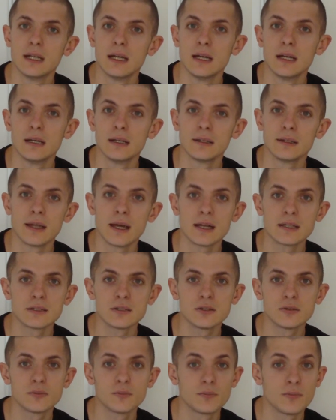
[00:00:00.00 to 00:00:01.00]
And
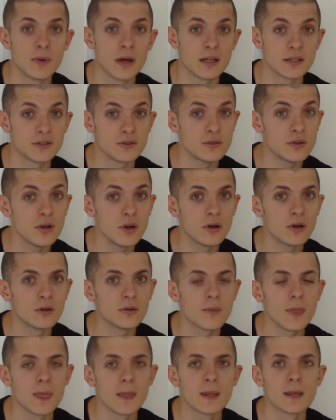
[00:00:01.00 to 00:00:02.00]
as you
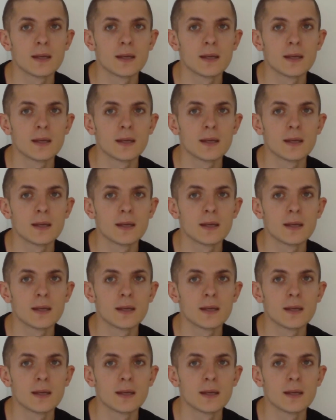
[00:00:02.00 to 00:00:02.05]
know,